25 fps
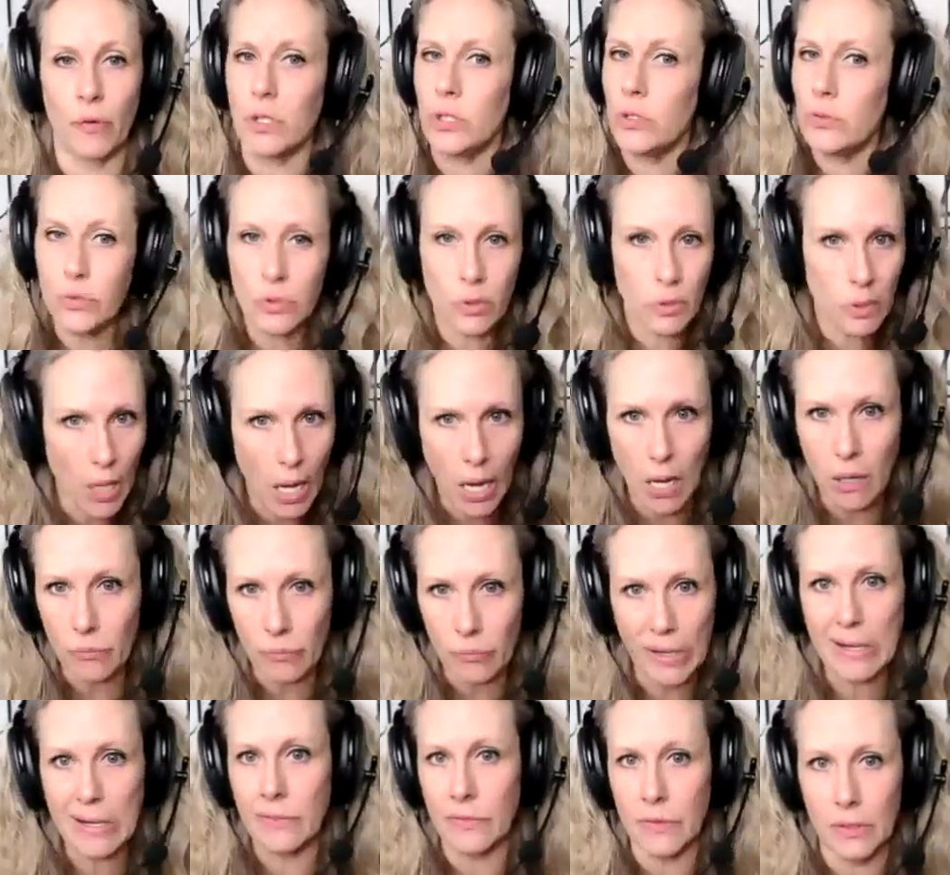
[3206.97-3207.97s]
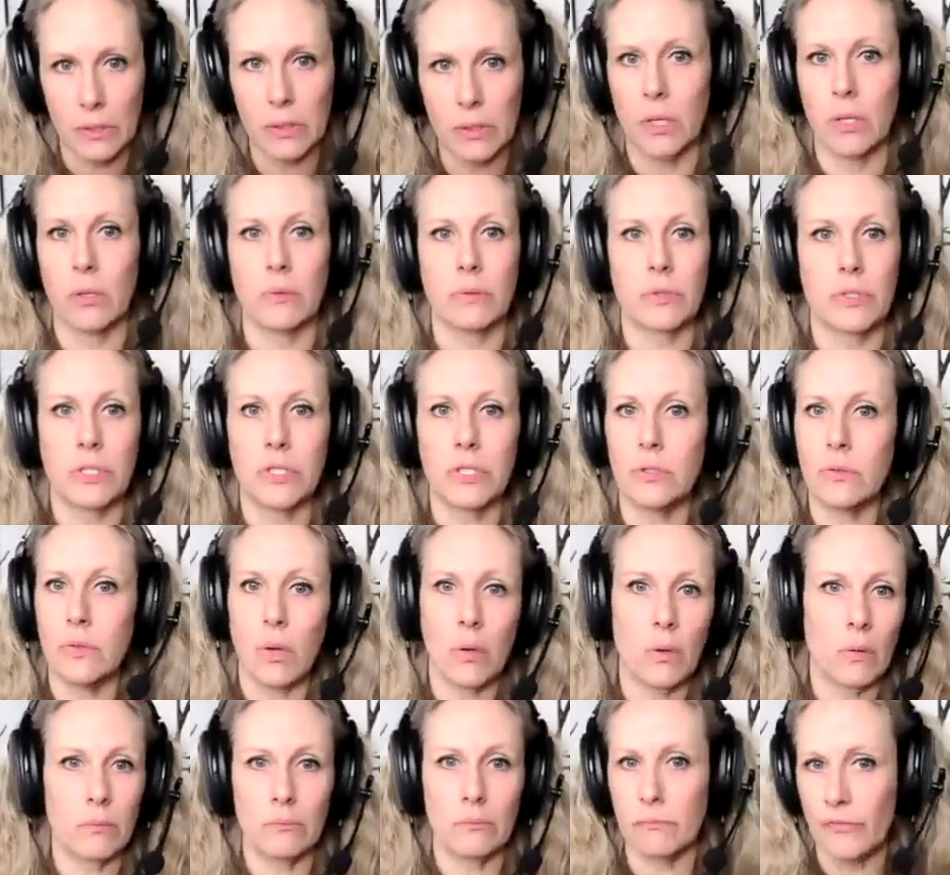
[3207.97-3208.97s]
You do not write the lows. You
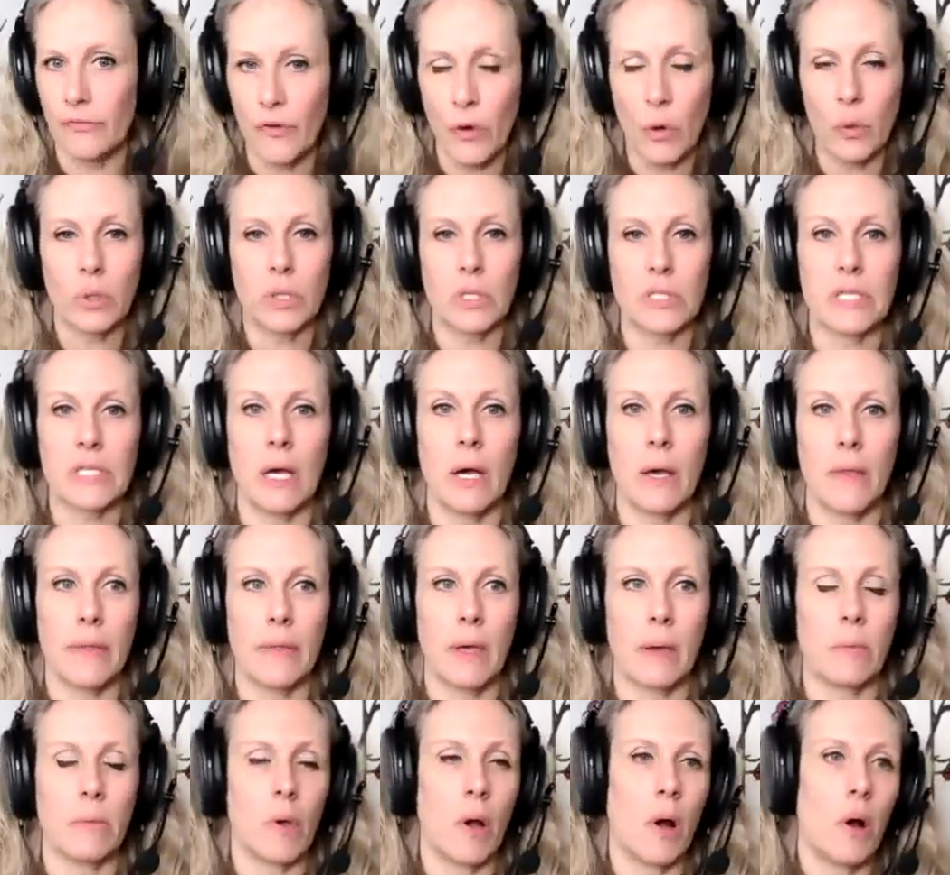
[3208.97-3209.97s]
don't focus on them.